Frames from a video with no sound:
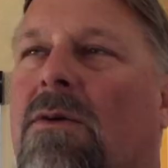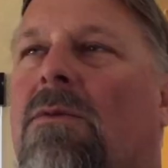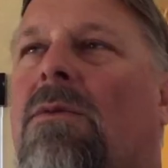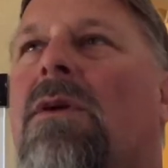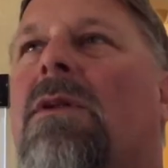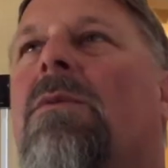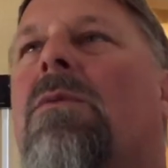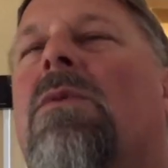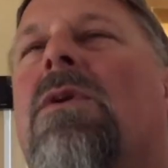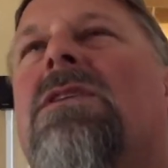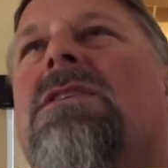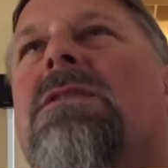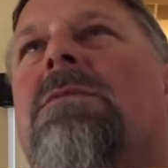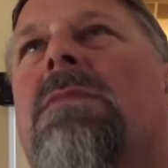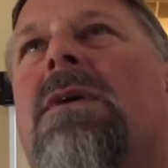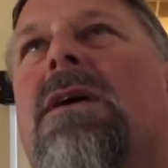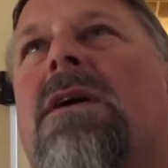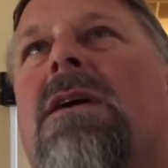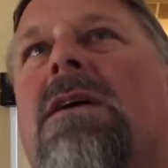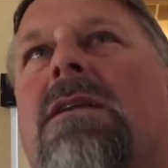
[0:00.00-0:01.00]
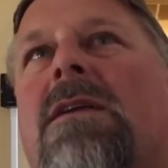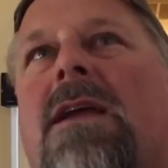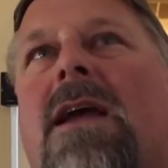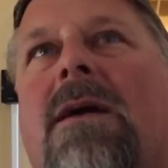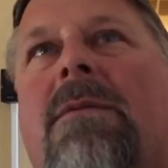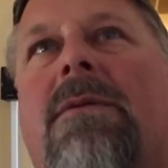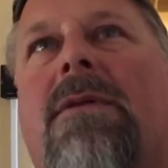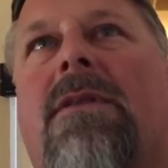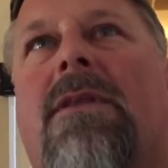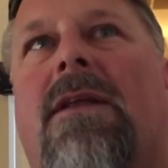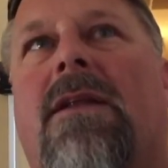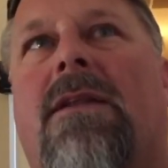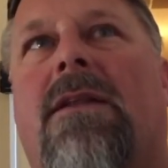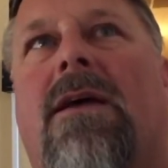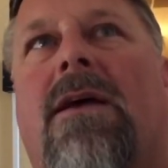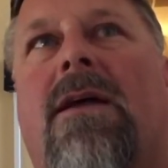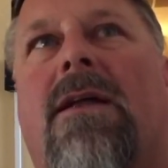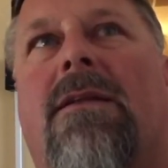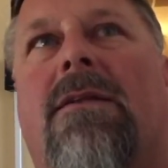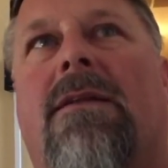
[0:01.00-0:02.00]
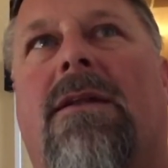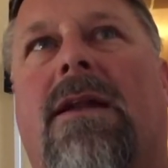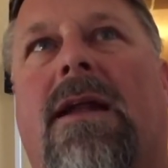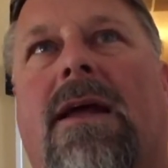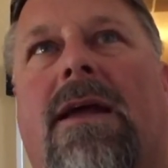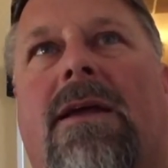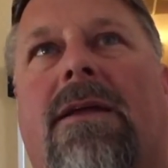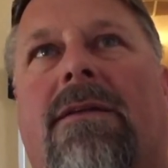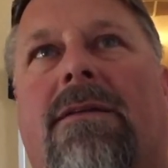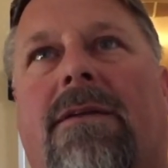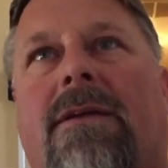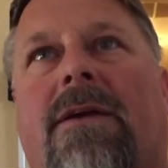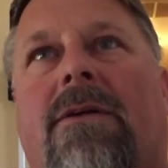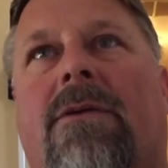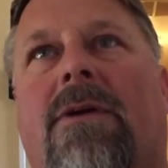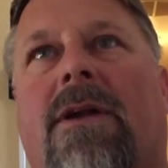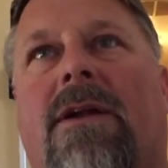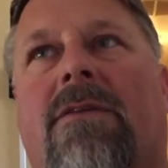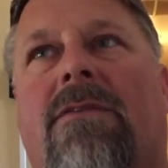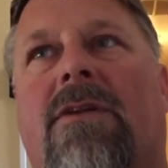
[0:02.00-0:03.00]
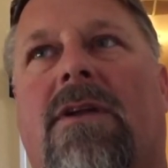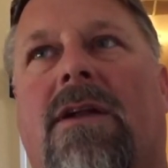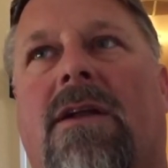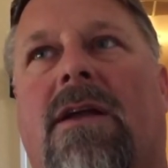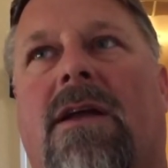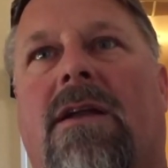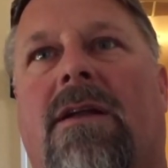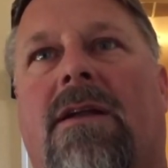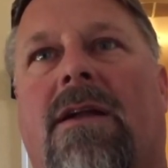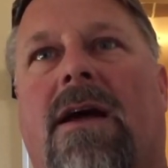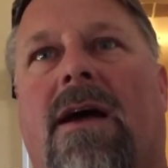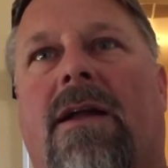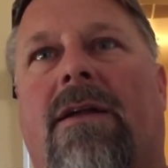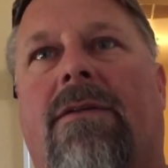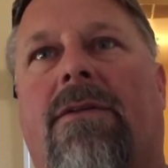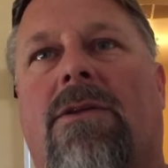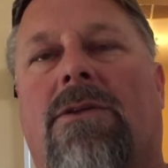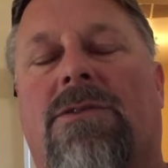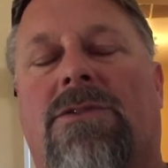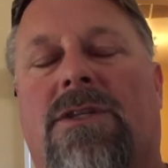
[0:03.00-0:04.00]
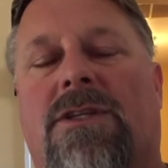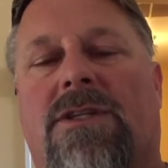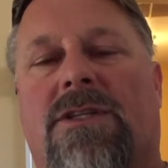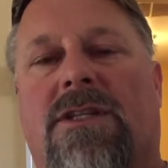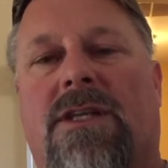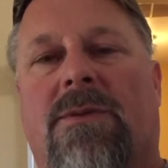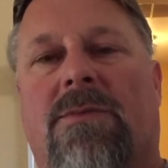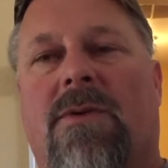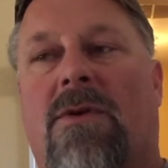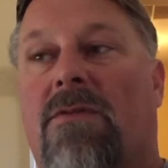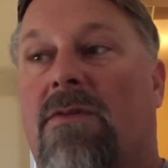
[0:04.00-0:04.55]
you know, what, what's in my gun cabinet that uh, that I can get rid of and, and not lose any sleep